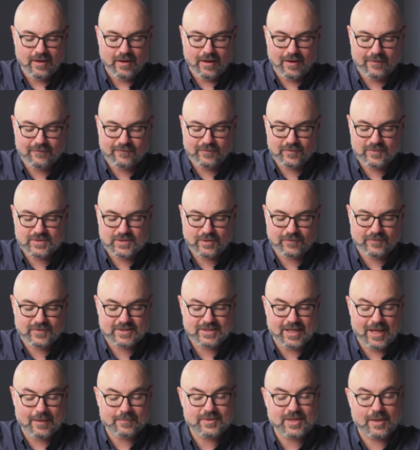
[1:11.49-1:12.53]
uh, for
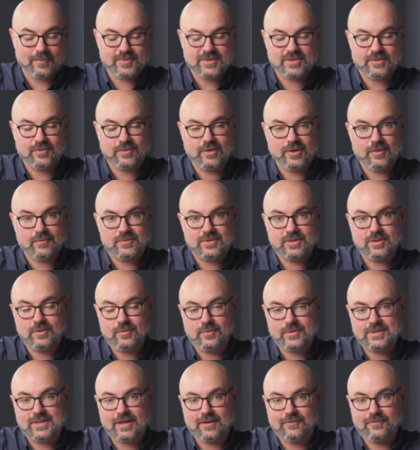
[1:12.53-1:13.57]
Surface Laptop Studio
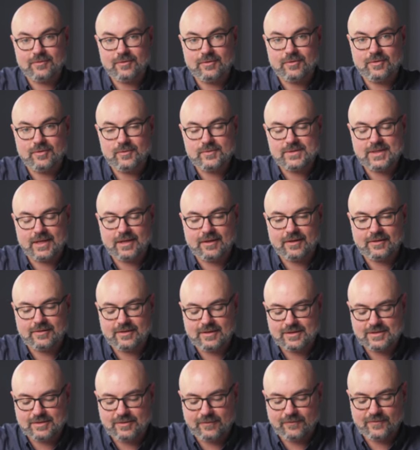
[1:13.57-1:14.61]
2 is that if you're using
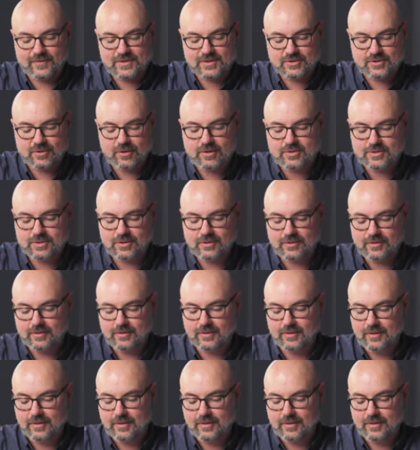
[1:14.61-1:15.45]
the Surface Charger,